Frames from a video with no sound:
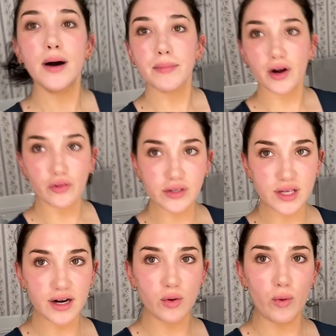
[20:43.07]
But I only set
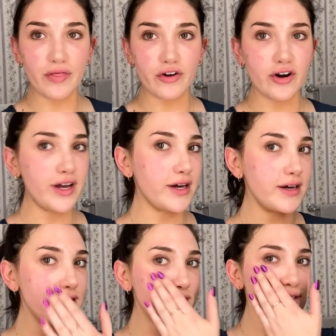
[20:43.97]
it at 1:30
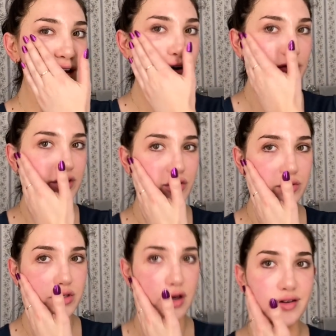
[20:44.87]
because I don't really do
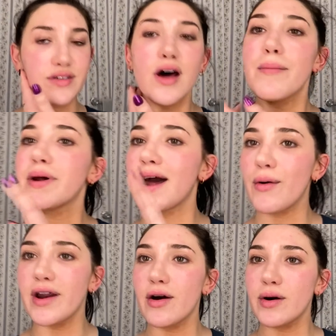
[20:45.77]
saunas a lot, but now
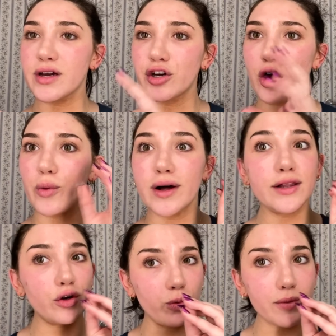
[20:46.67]
I know I could go a
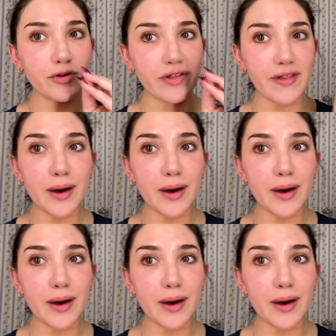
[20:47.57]
little warmer than